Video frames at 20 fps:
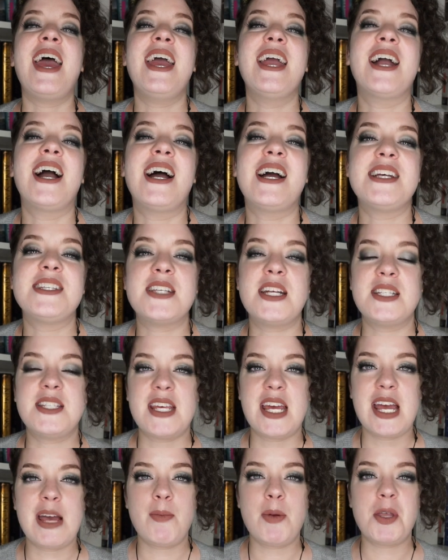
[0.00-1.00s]
guys, it's
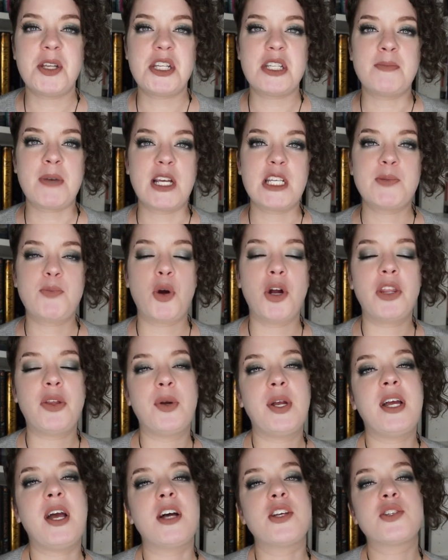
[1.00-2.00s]
Sam, and this is my
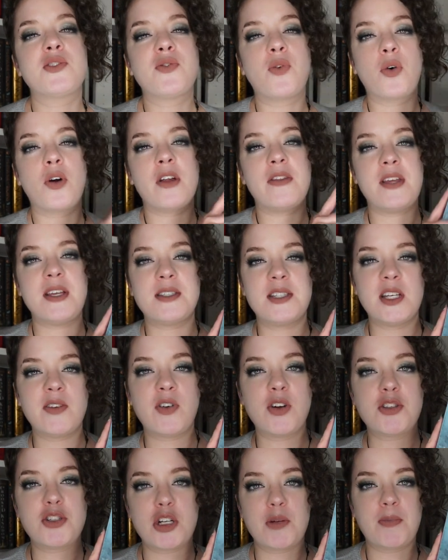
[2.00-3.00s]
spoilery gush for The
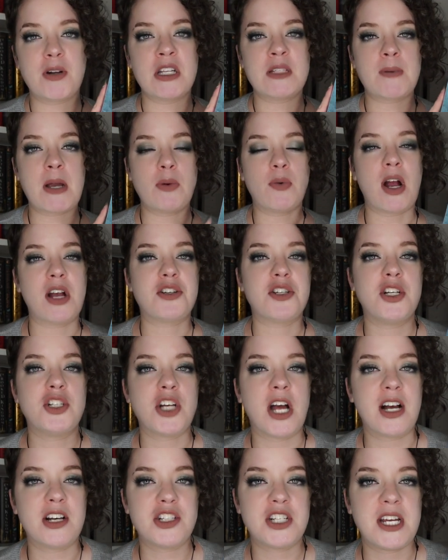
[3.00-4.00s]
Silvered Serpents by Roshani
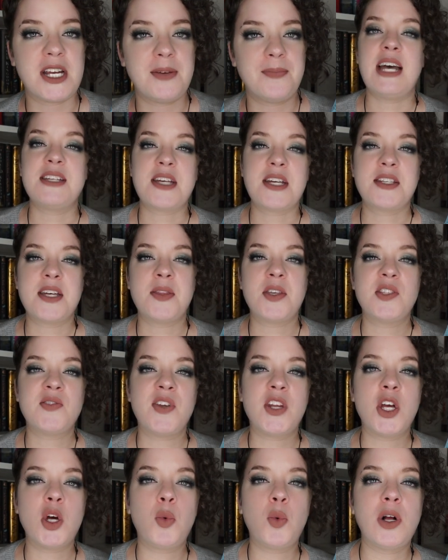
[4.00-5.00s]
Chokshi. As I said, this
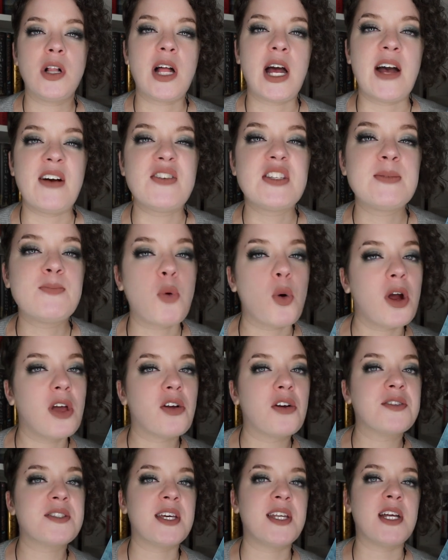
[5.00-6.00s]
video will have
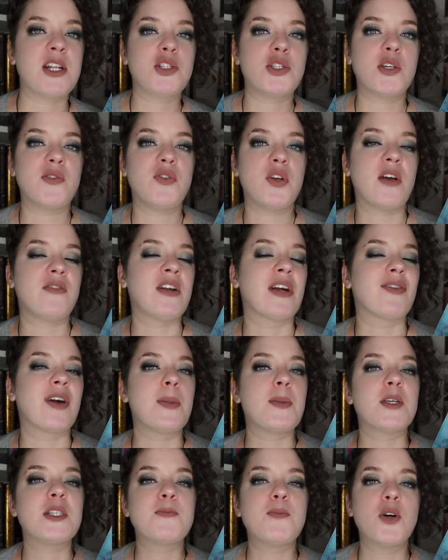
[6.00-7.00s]
spoilers in it, so if you have not
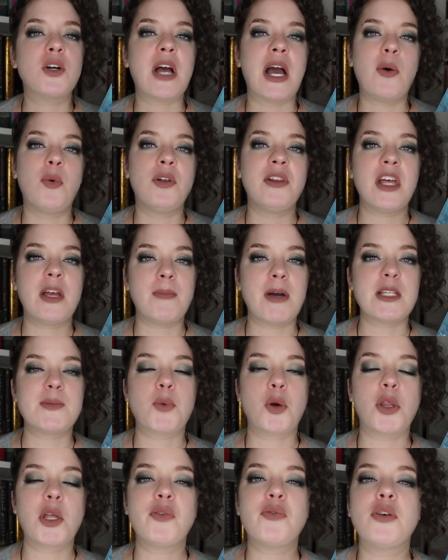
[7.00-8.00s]
read this book, I will link my
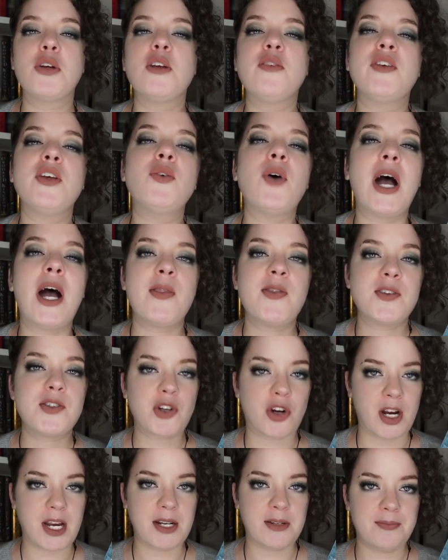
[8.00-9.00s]
spoiler-free review on the
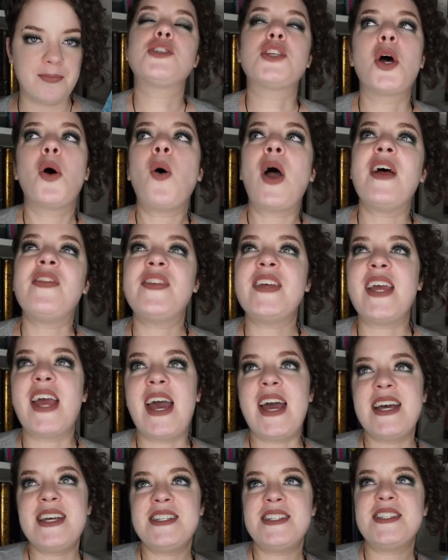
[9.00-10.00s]
screen. So at the
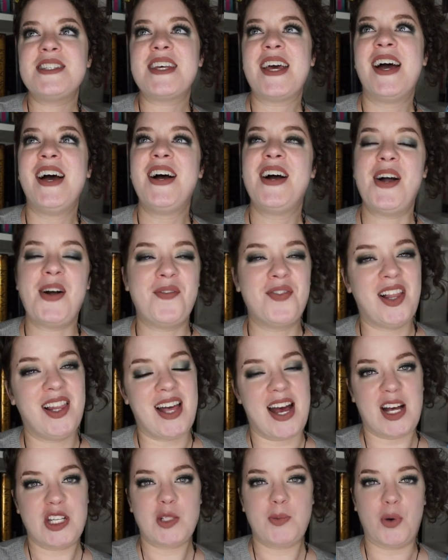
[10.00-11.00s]
end of the
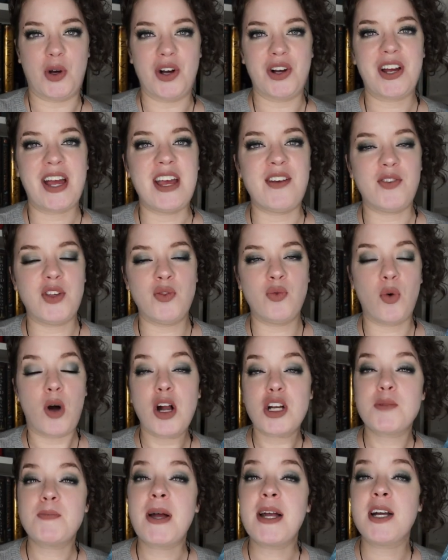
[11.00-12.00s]
last book, if you
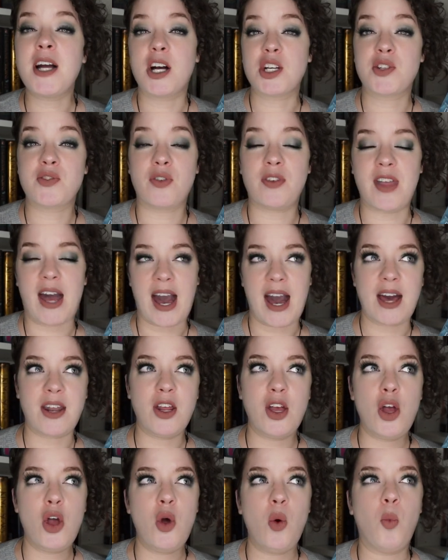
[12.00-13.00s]
watched my gush for
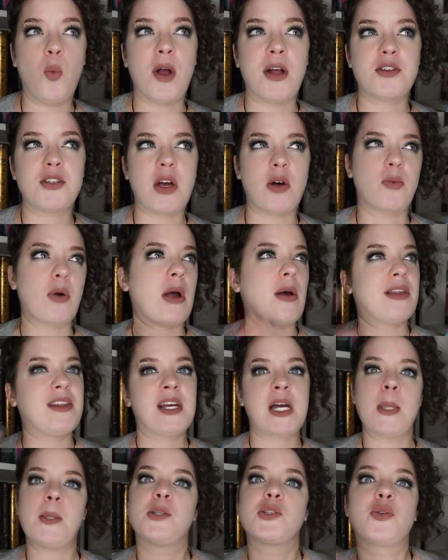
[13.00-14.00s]
that, which I'll probably
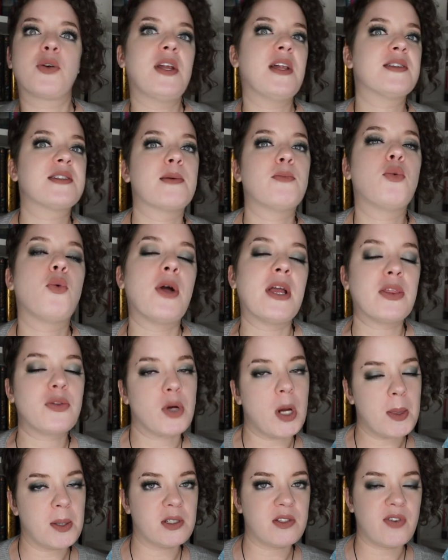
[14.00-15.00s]
link on the screen at some point
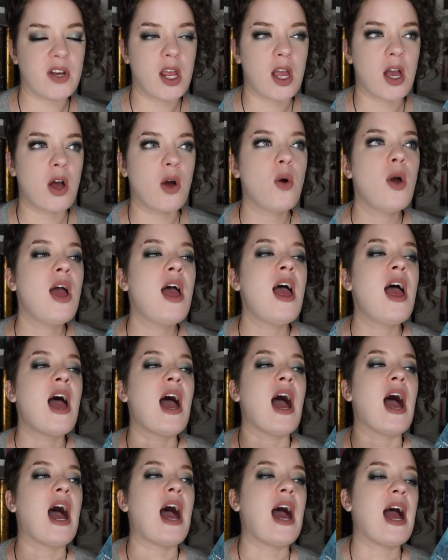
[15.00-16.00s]
throughout this video,
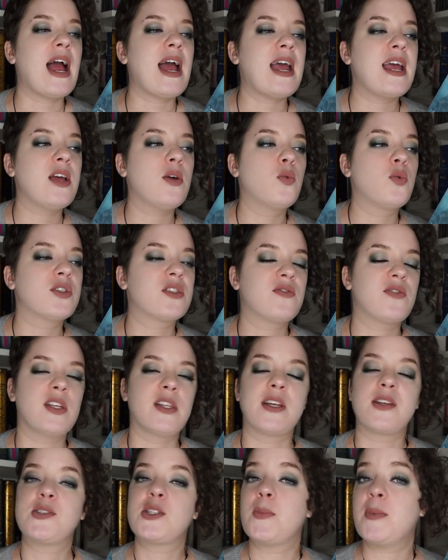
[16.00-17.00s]
I was
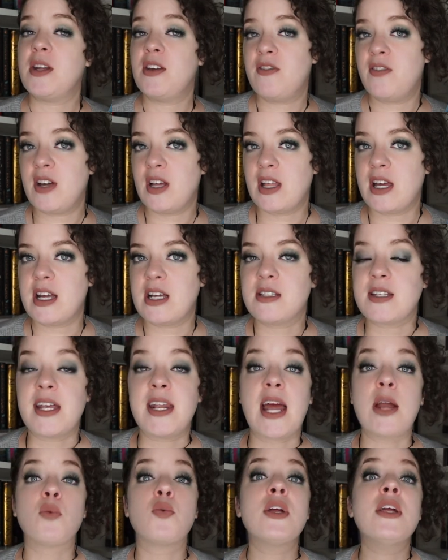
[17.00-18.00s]
feeling so many feelings,
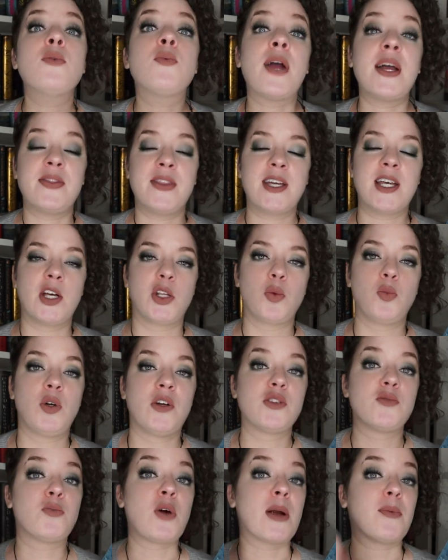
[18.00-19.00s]
and I reread The Gilded
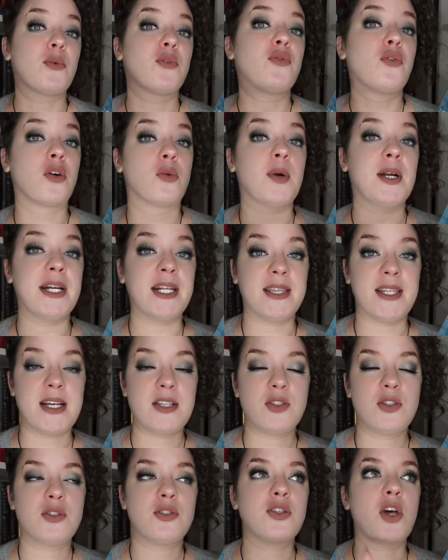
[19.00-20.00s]
Wolves right before reading
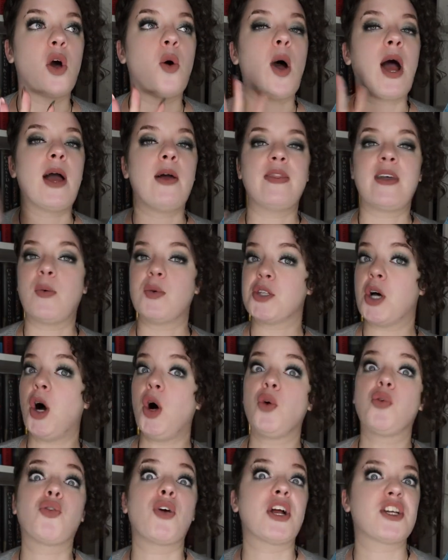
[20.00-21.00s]
this, so that was
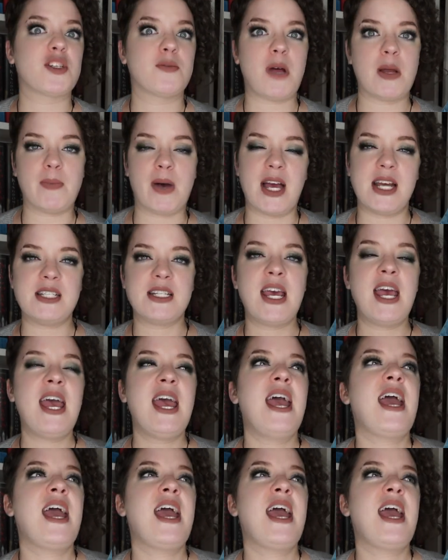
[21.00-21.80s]
all fresh in my mind.